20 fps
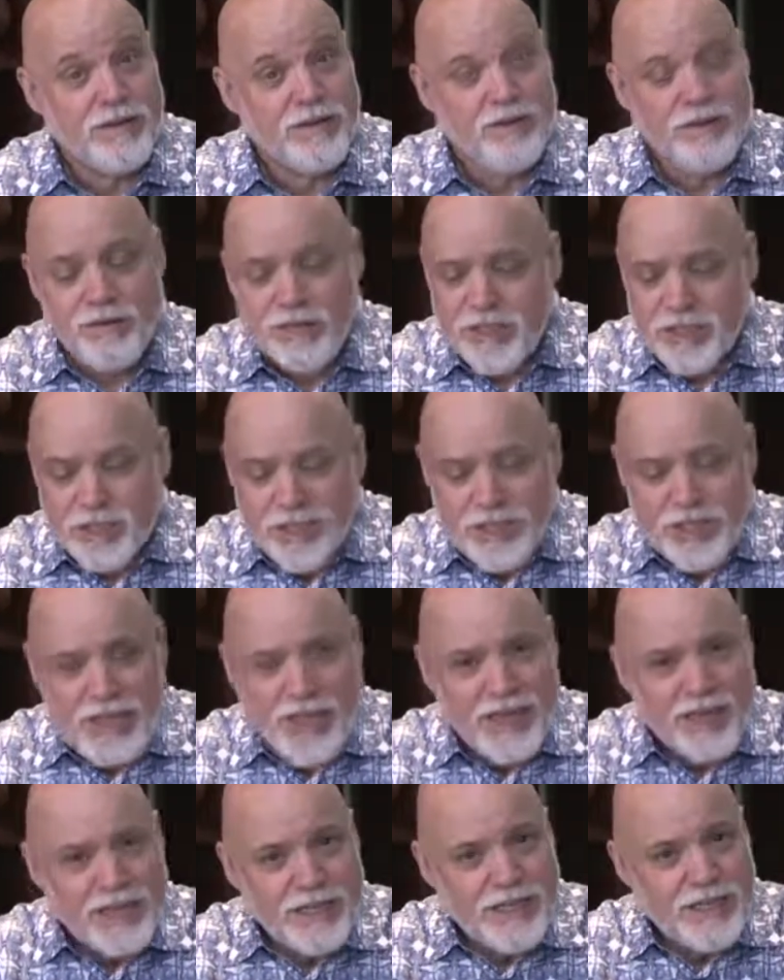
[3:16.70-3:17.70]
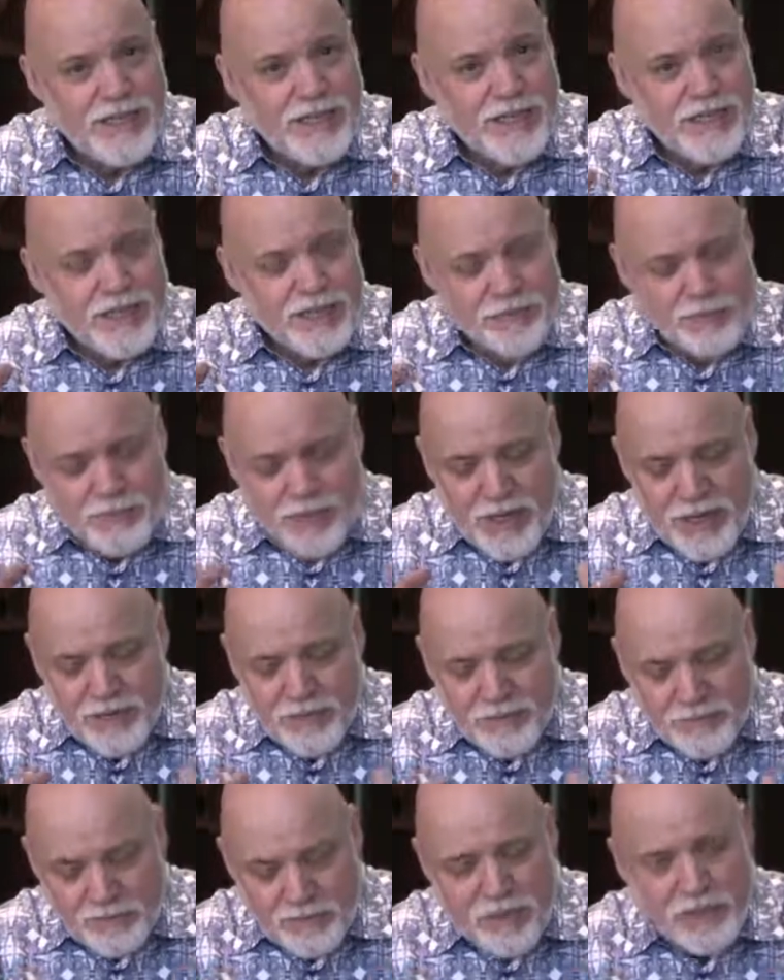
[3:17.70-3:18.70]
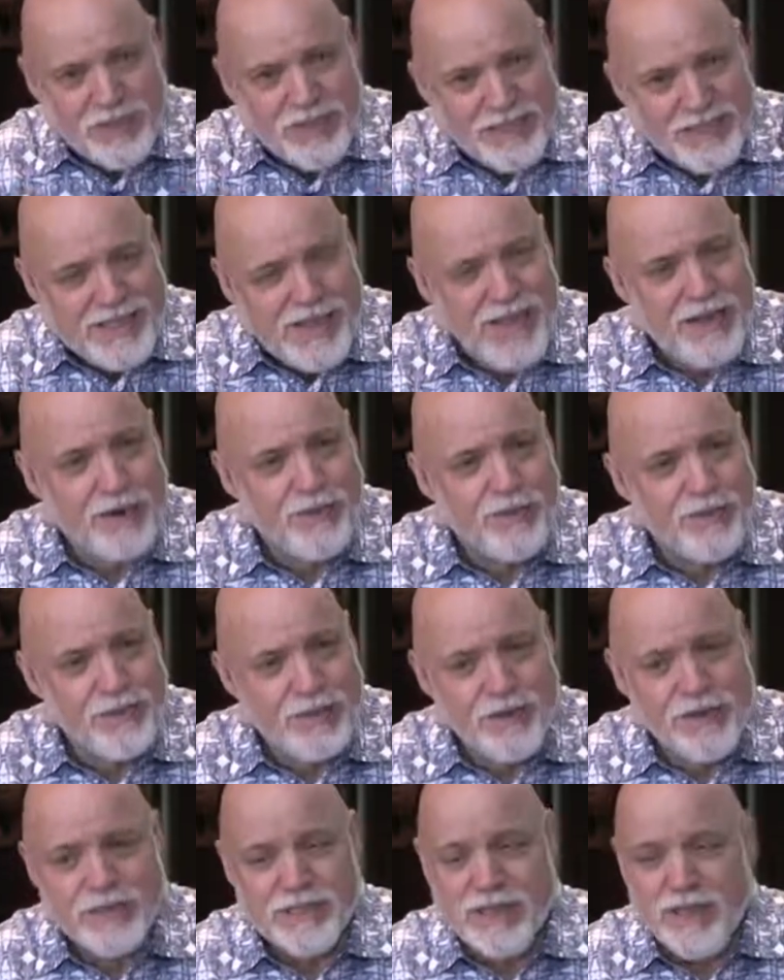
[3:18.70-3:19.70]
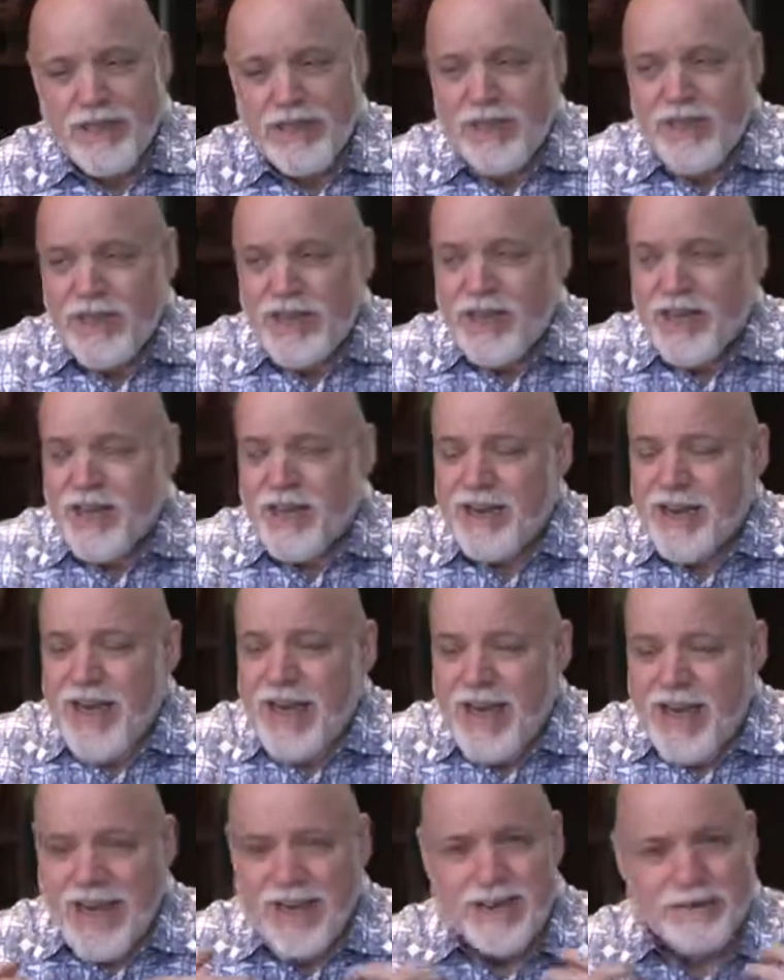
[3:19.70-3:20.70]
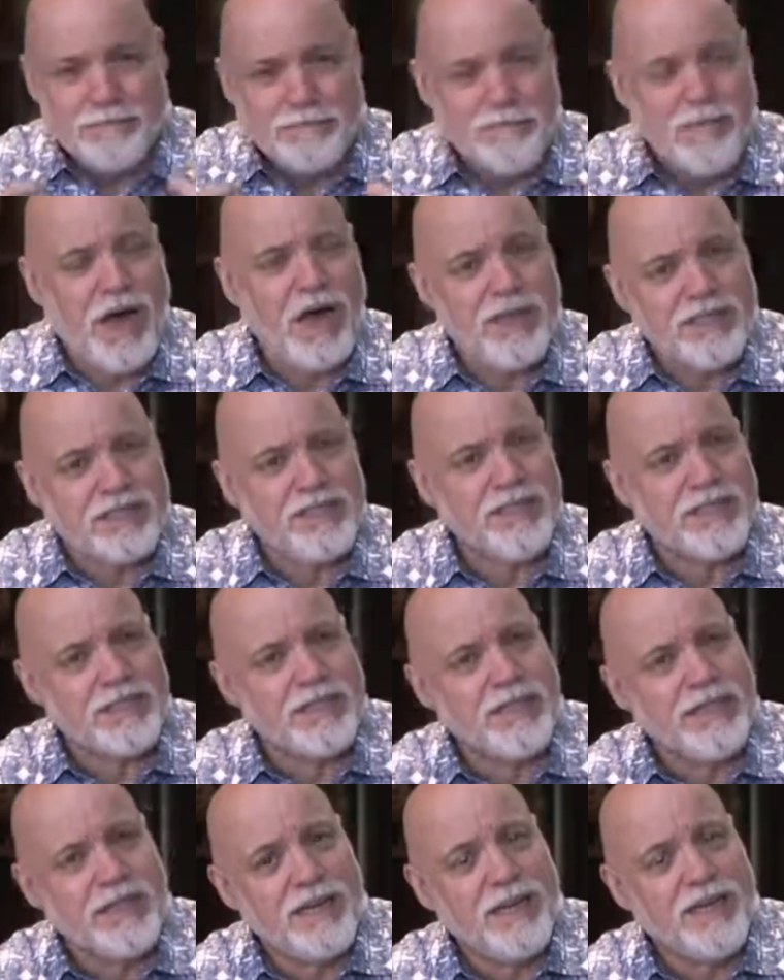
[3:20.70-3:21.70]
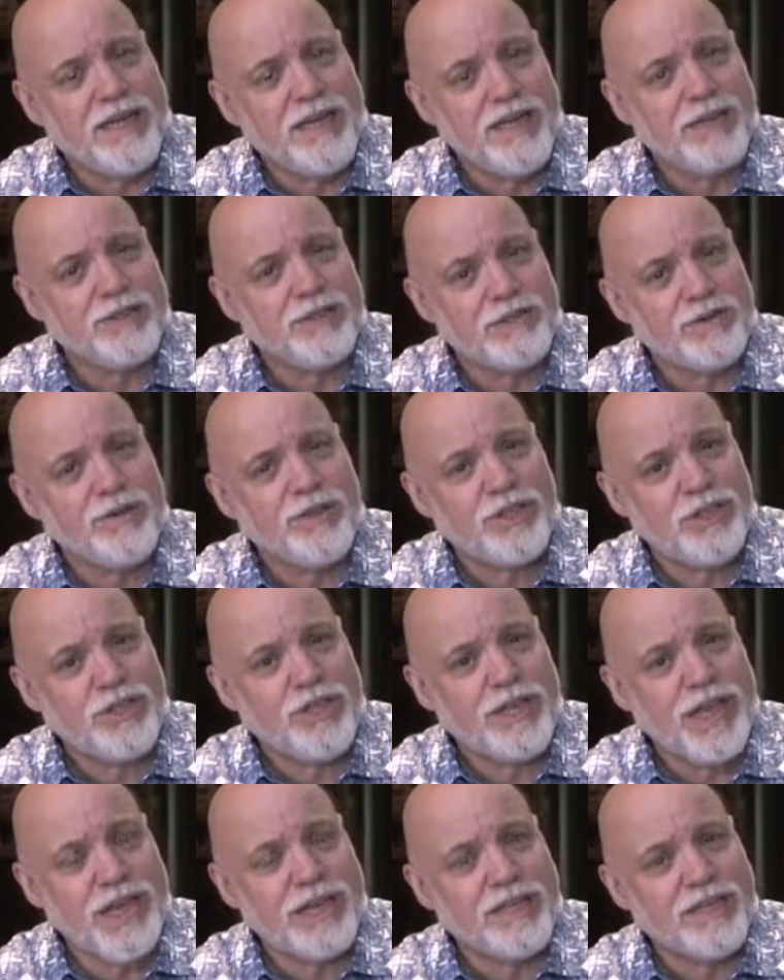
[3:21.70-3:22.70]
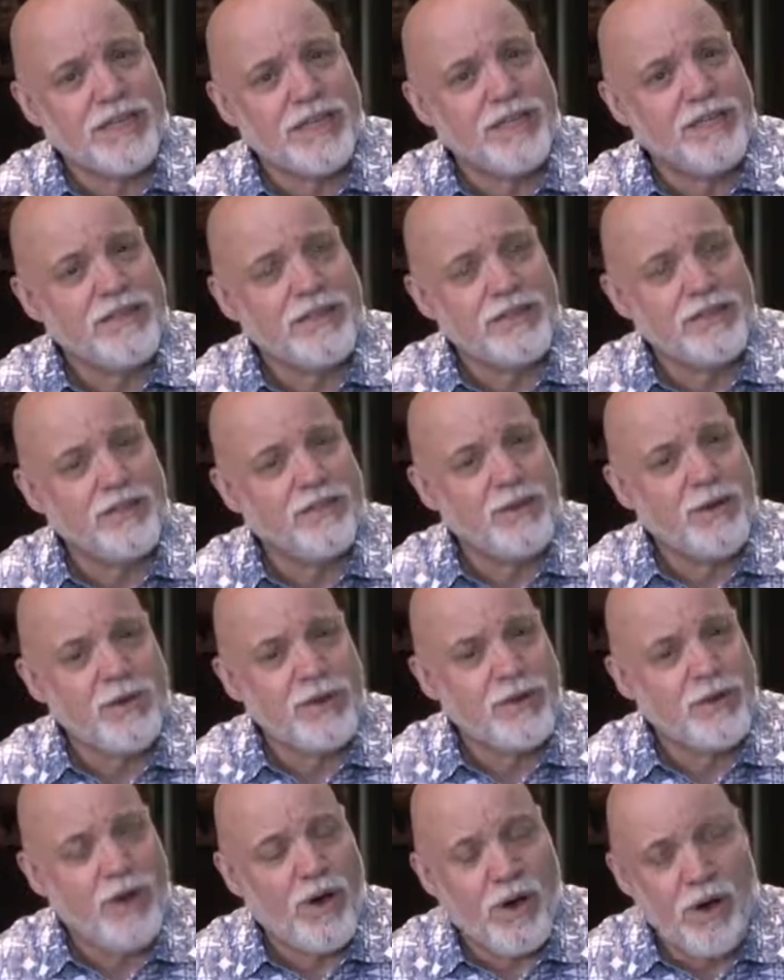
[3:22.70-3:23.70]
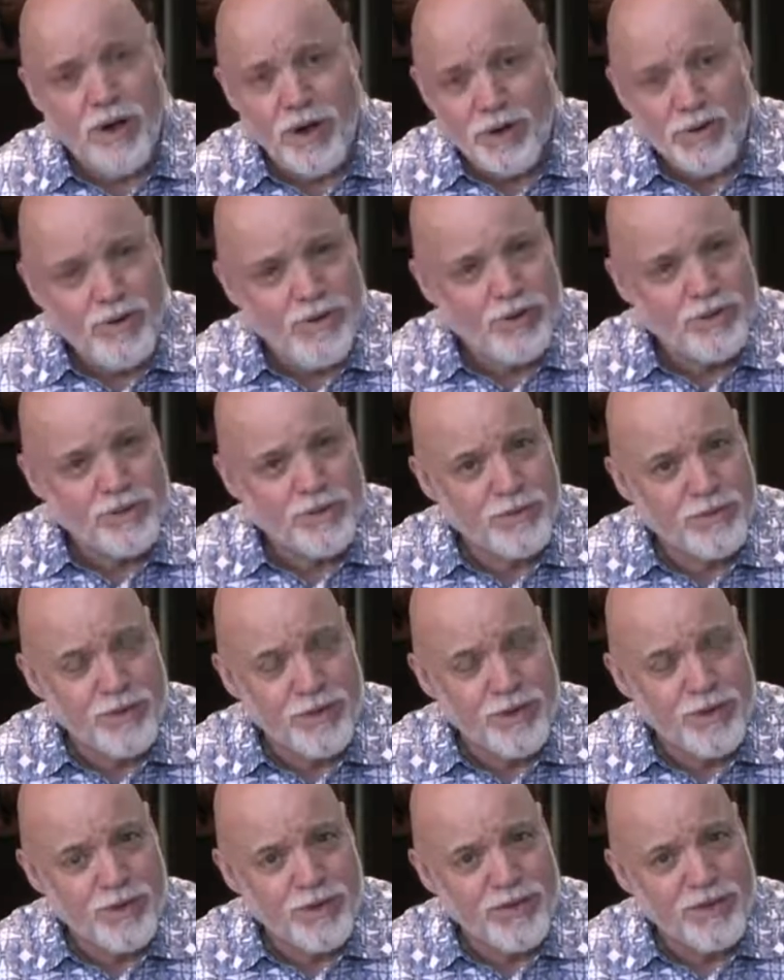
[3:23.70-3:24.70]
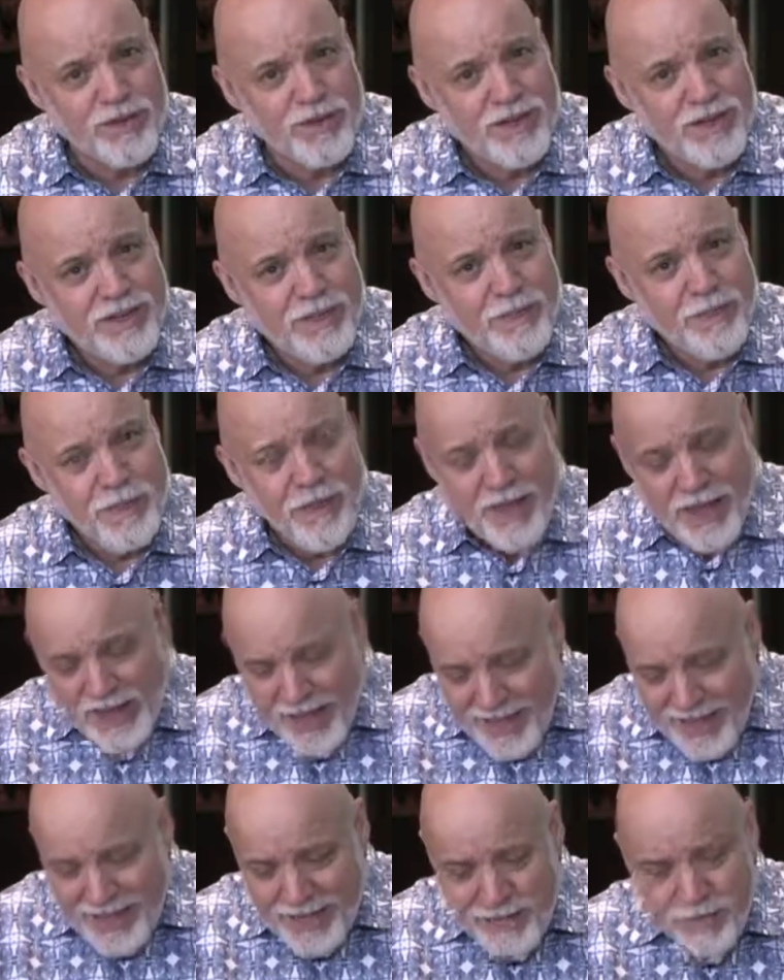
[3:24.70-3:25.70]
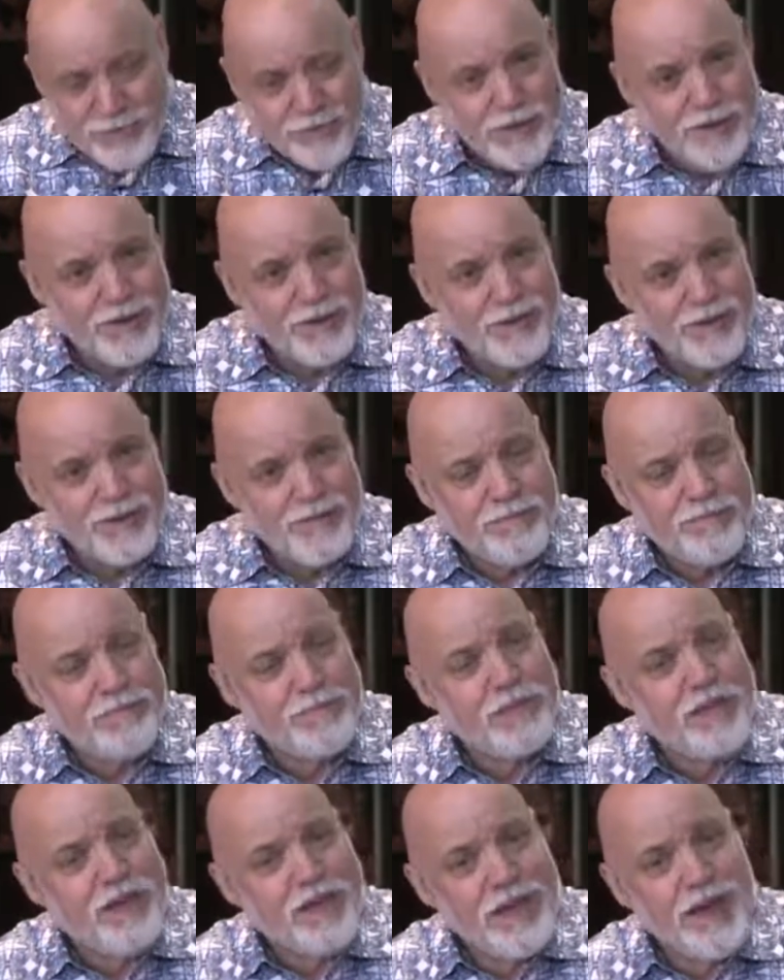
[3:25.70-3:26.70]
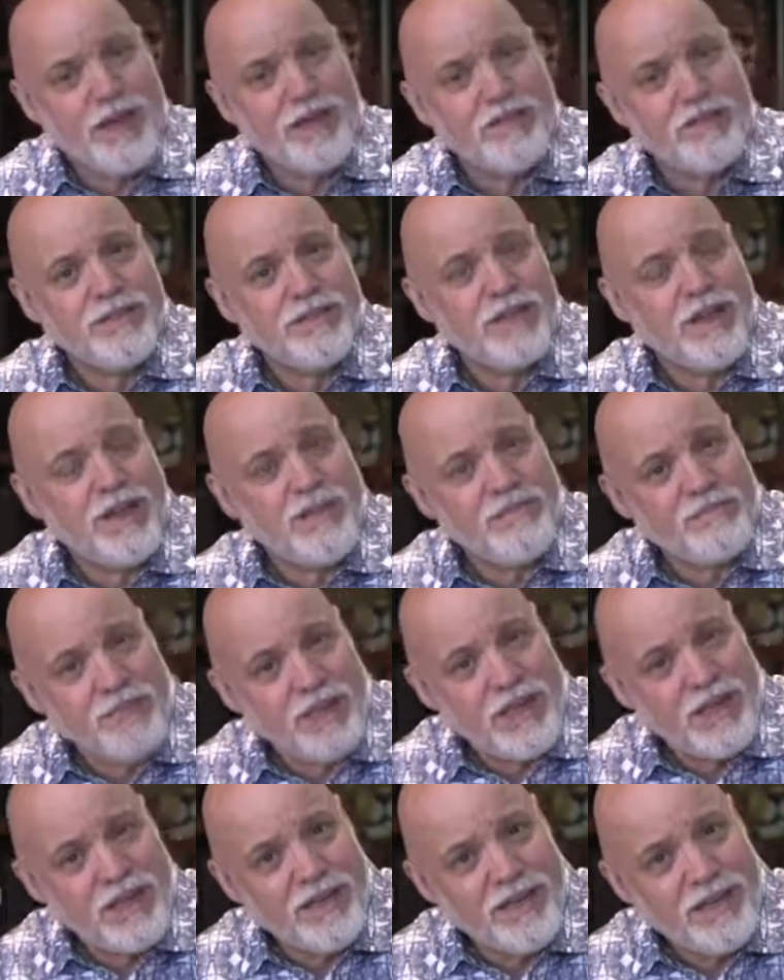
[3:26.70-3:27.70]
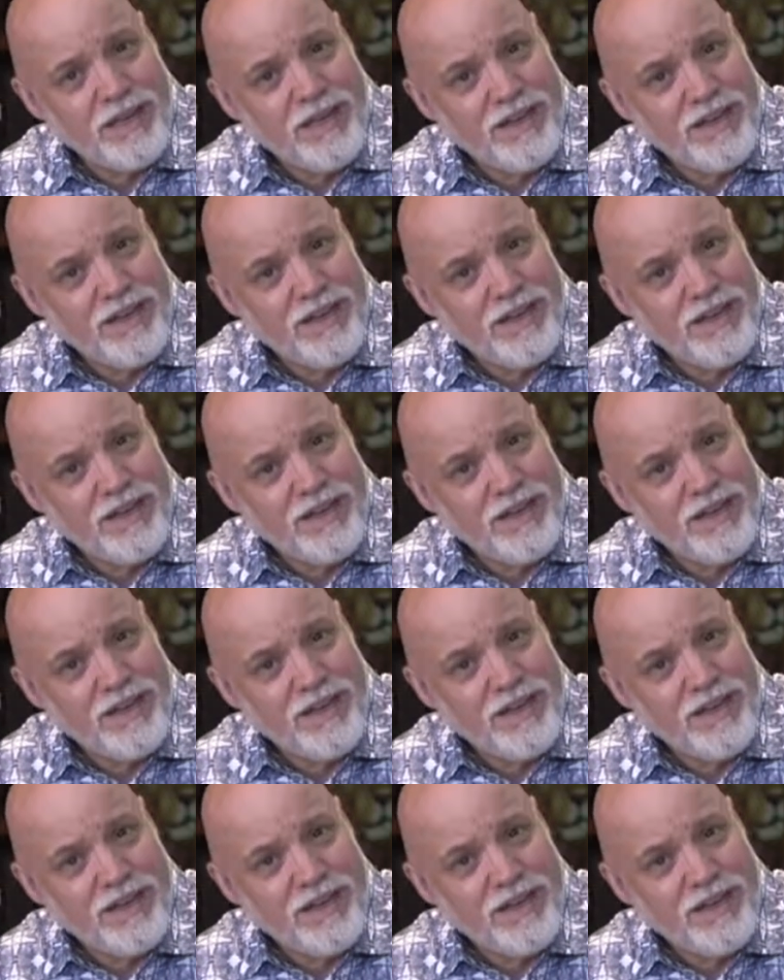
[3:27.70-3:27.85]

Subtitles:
Christianity is being put down. There is an animosity against Christianity that is going all across the world. Hatred because of me.